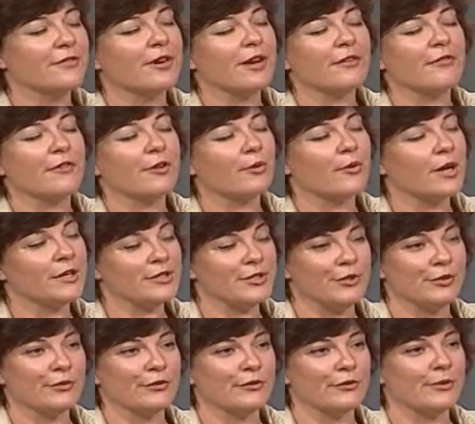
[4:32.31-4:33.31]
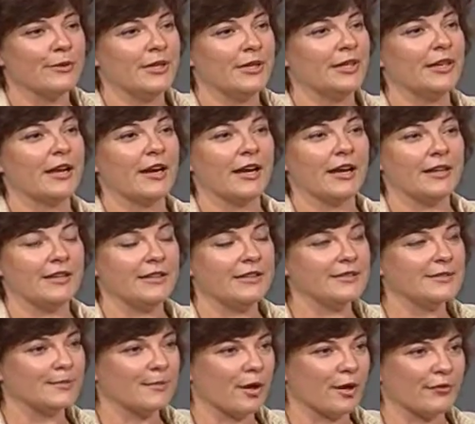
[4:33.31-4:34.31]
out there watching over me, I need
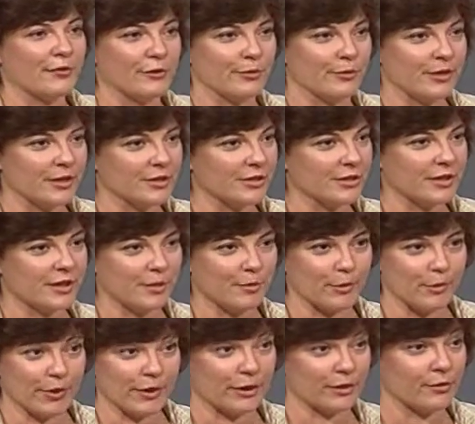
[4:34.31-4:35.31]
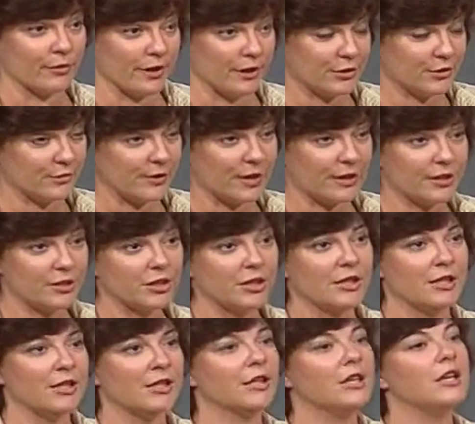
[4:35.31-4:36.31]
some confirmation that I'm going in the right
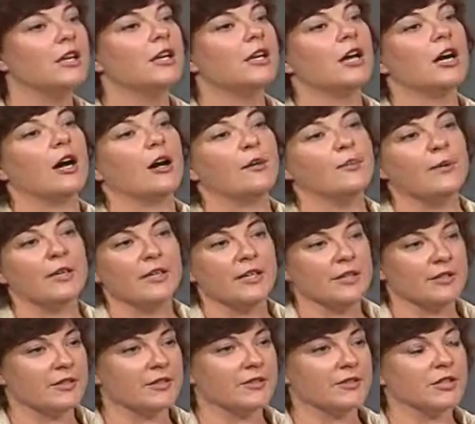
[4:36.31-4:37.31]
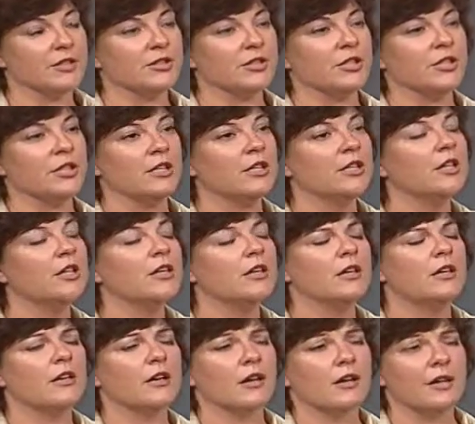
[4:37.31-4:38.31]
direction. I'm making a decision.
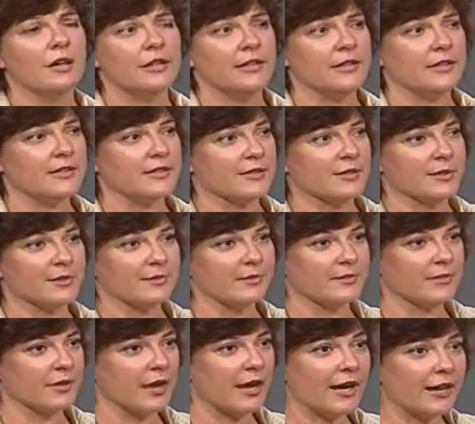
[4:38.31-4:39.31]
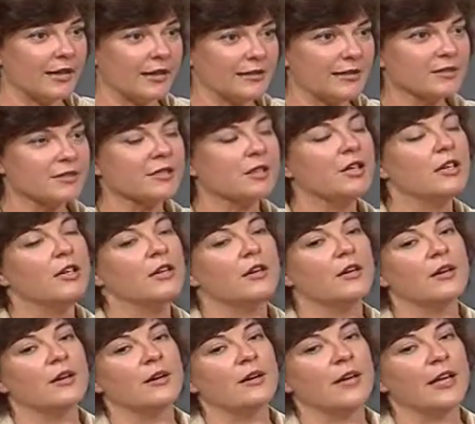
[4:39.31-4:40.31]
I need some guidance,
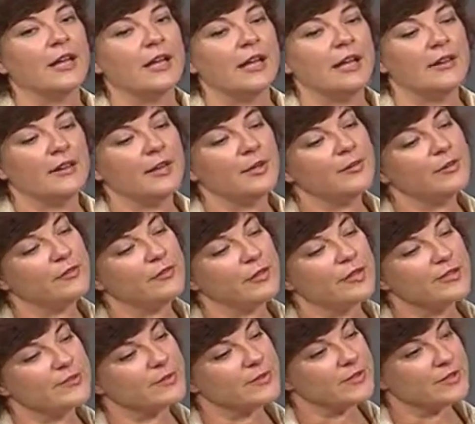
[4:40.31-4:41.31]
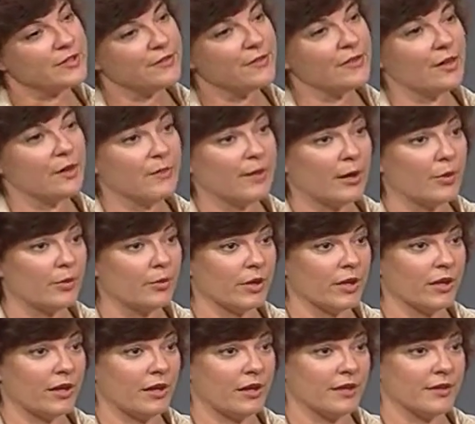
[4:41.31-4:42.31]
and then be very specific about what
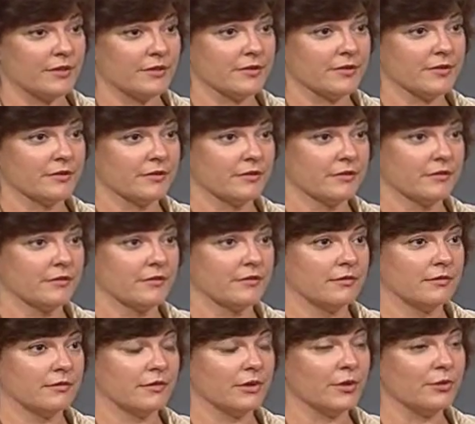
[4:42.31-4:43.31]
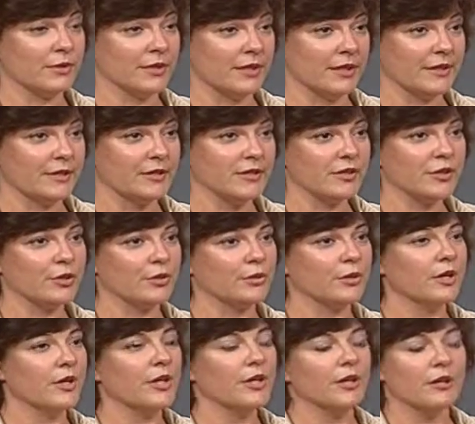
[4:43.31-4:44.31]
it is you would like to do.
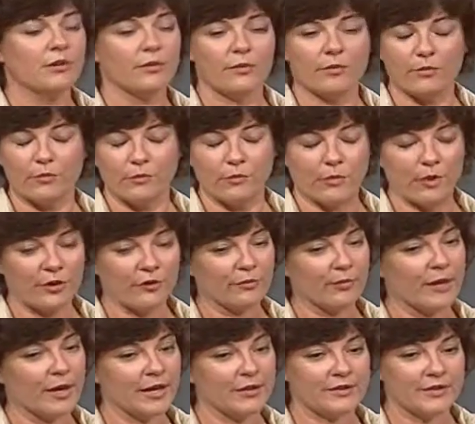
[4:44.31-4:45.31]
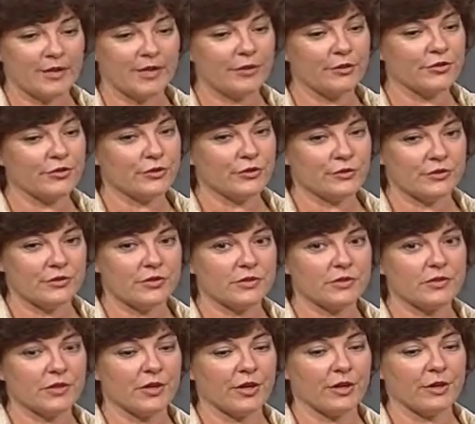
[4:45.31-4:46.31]
One of my other students